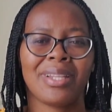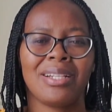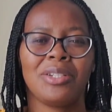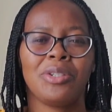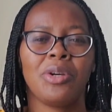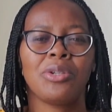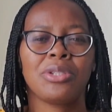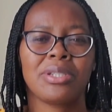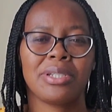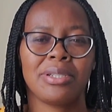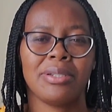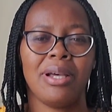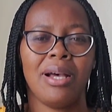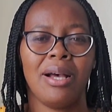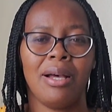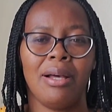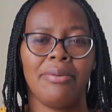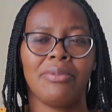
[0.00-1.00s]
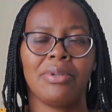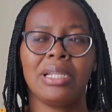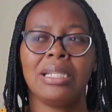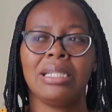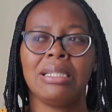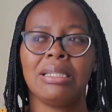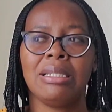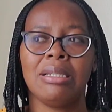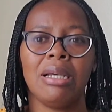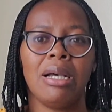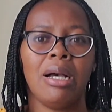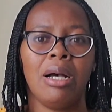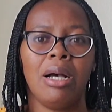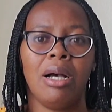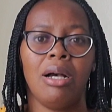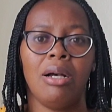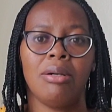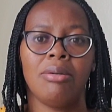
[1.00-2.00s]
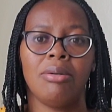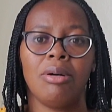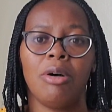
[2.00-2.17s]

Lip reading: don't optimize,